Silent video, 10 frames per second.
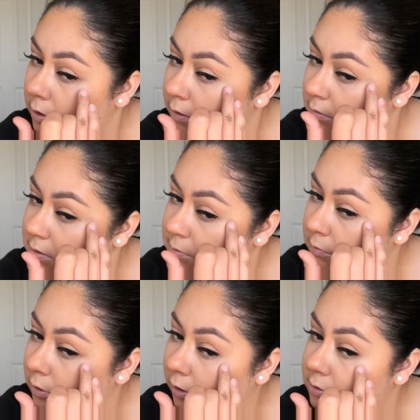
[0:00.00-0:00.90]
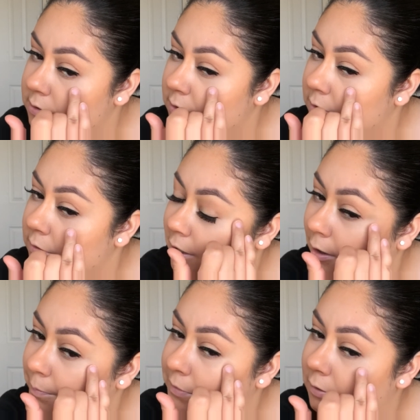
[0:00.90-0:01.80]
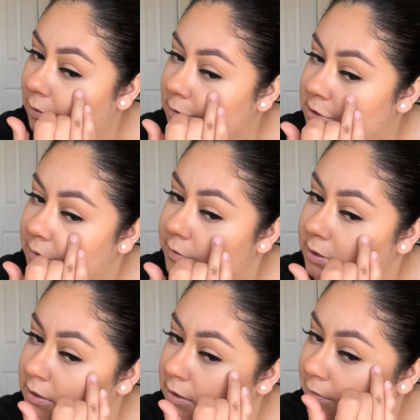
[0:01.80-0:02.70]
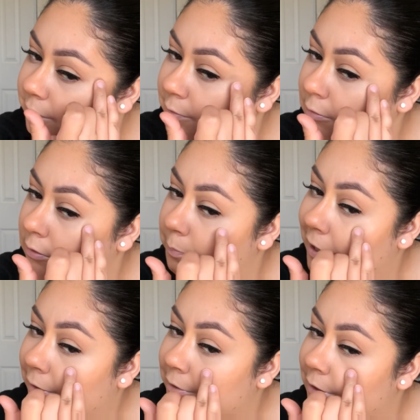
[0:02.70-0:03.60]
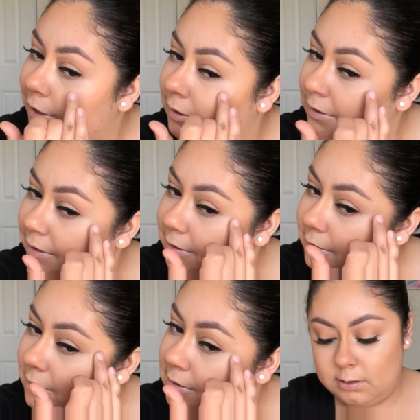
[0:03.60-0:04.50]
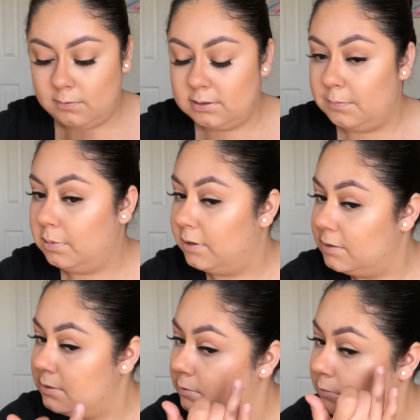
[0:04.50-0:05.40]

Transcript: And this will also help the longevity of your powder highlighter. So you want to place